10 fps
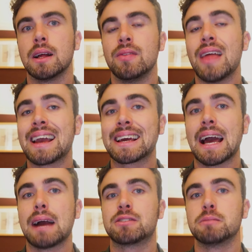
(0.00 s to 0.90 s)
they're going to
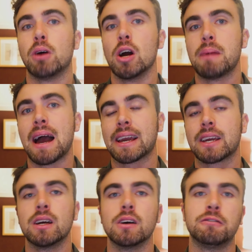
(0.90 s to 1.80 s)
have to buy back
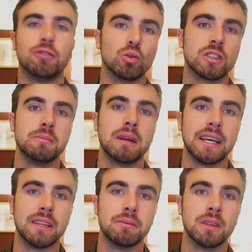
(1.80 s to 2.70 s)
$40
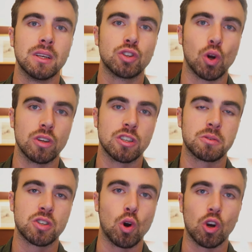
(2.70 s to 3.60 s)
million of
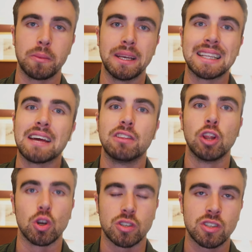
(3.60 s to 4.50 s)
stock, meaning they've
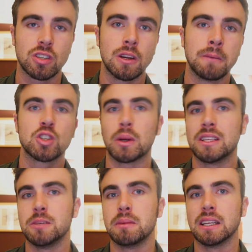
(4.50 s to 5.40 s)
lost
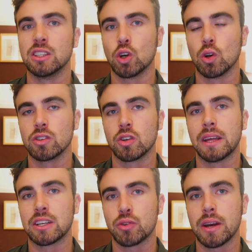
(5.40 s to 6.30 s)
$20 million on
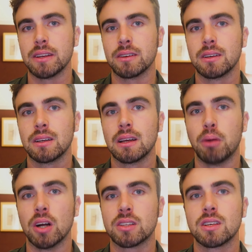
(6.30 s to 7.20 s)
that trade.
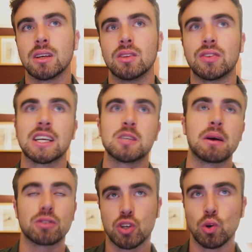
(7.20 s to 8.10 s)
But the thing is
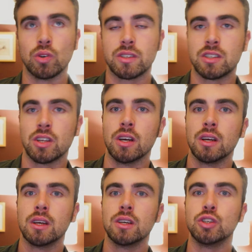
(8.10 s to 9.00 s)
about shorts is that
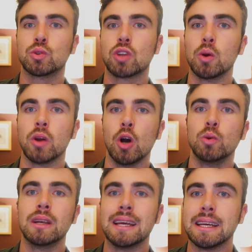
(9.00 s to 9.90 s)
you don't
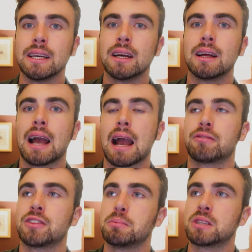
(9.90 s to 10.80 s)
only
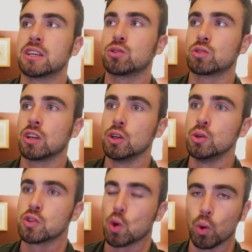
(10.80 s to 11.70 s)
have the potential to
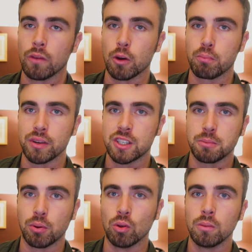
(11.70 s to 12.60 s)
lose all of your
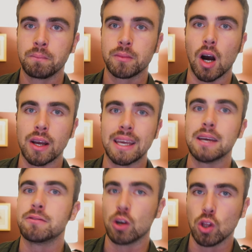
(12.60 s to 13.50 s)
principal, i.e.
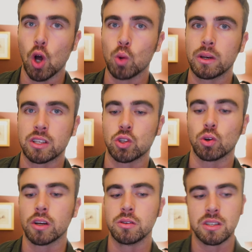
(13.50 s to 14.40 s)
if you're long when the
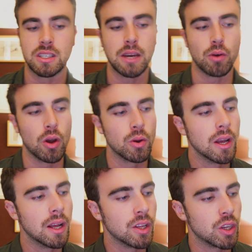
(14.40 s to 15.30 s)
stock goes to zero,
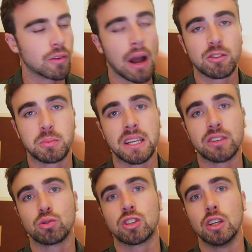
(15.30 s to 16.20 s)
you have the
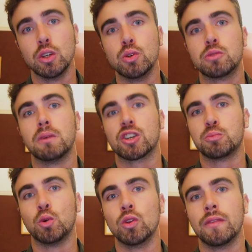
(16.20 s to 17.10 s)
potential to lose much
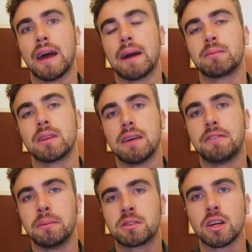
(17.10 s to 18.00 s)
more than that. If
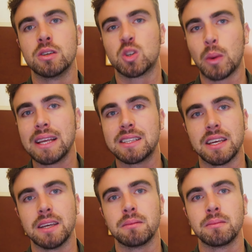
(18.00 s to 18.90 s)
HIMS goes to
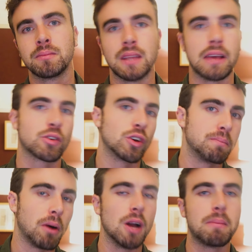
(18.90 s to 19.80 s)
80, they've got to
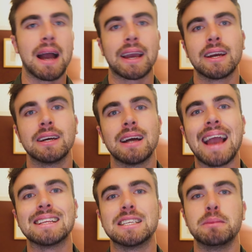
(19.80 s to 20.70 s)
buy back
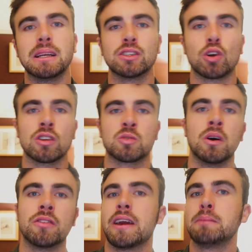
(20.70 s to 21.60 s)
$80 million worth
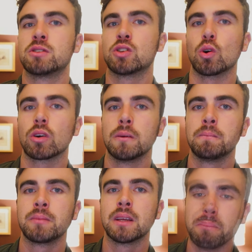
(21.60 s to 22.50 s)
of HIMS stock,
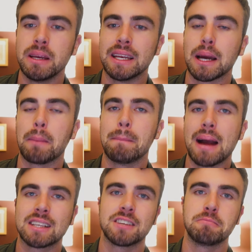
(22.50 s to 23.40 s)
meaning a
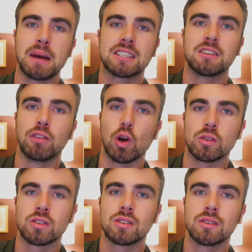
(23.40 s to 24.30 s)
massive, massive
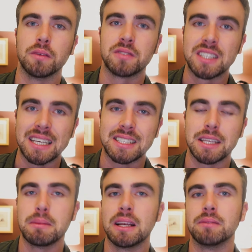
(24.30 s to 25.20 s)
loss of
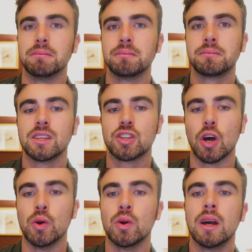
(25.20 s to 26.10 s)
60 million. So